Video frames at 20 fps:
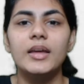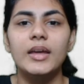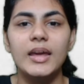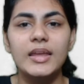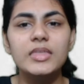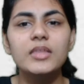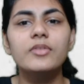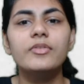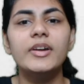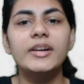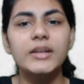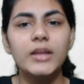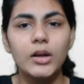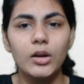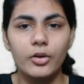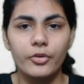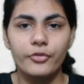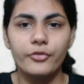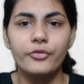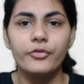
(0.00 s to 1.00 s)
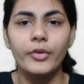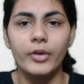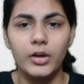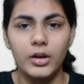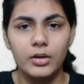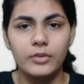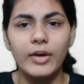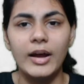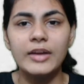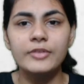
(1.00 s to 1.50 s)
in the winter of
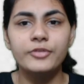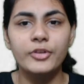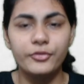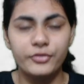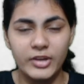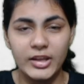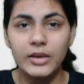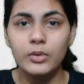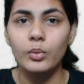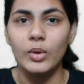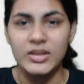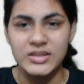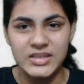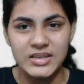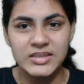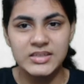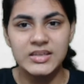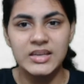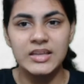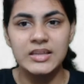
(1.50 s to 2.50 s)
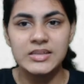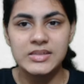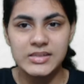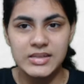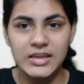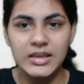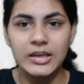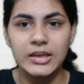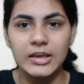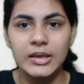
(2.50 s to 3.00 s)
115-116
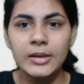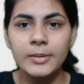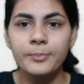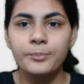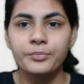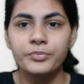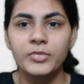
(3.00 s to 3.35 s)
CE,